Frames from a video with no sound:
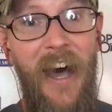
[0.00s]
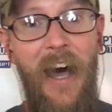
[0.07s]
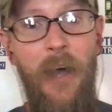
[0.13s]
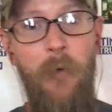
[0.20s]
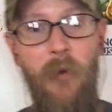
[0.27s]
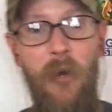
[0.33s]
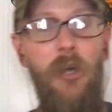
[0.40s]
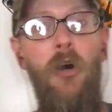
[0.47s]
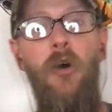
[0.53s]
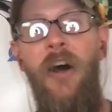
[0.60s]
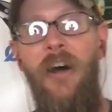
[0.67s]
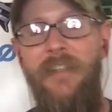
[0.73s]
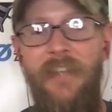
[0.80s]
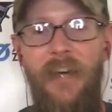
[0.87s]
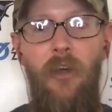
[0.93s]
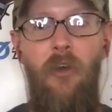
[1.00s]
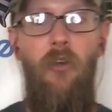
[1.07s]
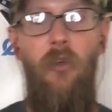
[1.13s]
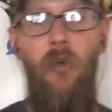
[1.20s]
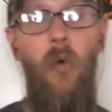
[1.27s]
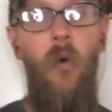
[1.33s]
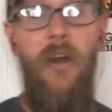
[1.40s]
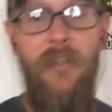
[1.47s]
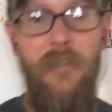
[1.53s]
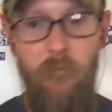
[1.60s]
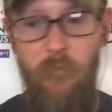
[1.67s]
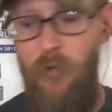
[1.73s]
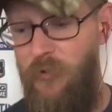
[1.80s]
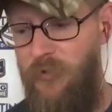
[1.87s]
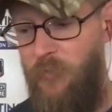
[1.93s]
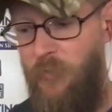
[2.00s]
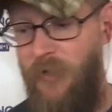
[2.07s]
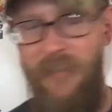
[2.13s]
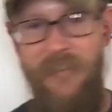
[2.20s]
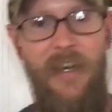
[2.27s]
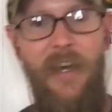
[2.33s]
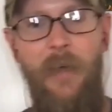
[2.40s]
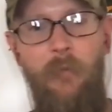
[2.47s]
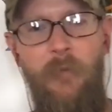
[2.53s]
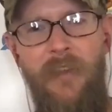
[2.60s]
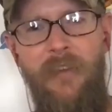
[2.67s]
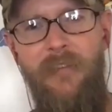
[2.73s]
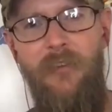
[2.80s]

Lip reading: I'm going to go hunt down all the quantum booths because I'm